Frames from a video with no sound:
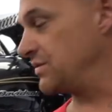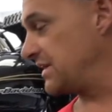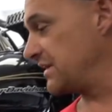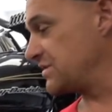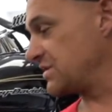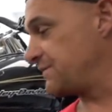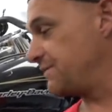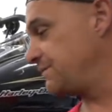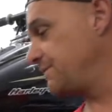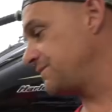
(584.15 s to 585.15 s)
And then there's a
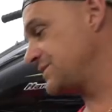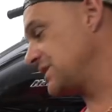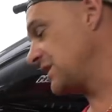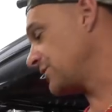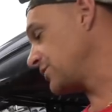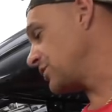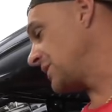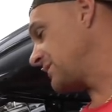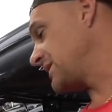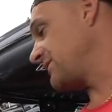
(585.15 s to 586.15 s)
ton of room.
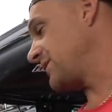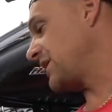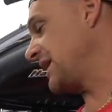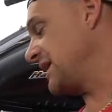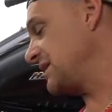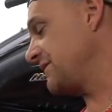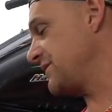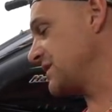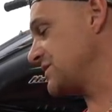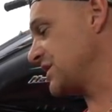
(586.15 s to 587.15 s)
I'm at the very end of
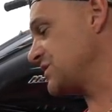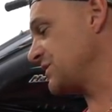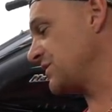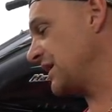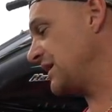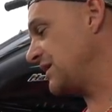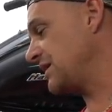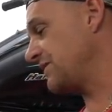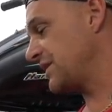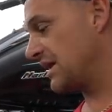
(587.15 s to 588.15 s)
the adjustment right here, and
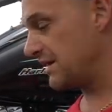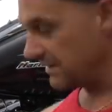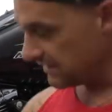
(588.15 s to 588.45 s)
I've got